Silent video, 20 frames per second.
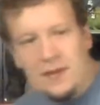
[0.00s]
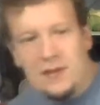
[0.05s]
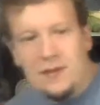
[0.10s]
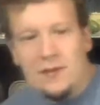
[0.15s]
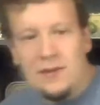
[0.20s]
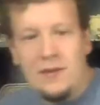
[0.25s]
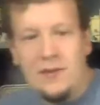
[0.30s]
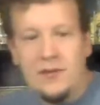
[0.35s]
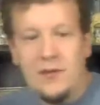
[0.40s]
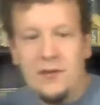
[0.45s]

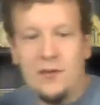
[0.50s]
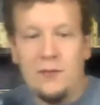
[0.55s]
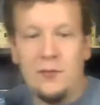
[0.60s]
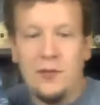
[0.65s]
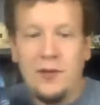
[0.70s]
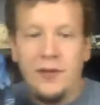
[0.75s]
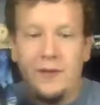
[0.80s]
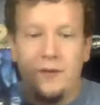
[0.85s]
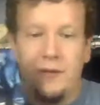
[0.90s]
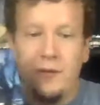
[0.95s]
This is
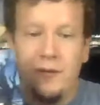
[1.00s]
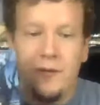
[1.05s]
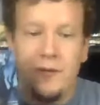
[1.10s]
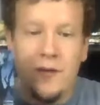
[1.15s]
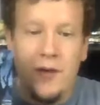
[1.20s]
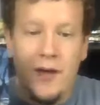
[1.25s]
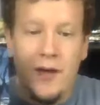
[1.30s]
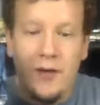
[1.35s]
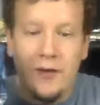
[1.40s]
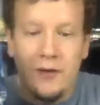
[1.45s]
when I first
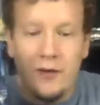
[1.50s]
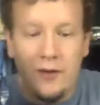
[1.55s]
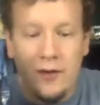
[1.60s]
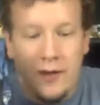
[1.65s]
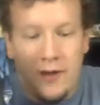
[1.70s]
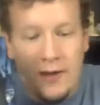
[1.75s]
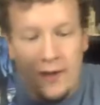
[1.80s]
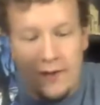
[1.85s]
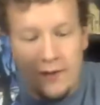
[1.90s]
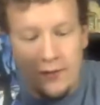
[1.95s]
got her,
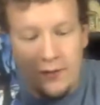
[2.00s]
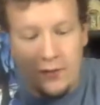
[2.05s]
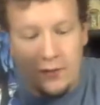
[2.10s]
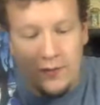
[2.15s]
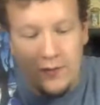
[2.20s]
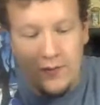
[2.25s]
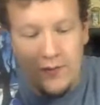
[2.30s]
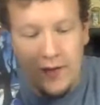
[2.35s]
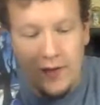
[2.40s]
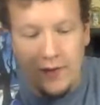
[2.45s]
I
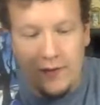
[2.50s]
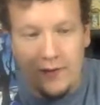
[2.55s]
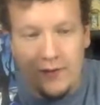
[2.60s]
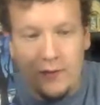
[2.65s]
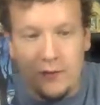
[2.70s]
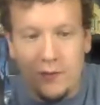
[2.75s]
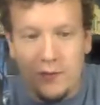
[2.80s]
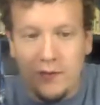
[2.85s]
noticed that too.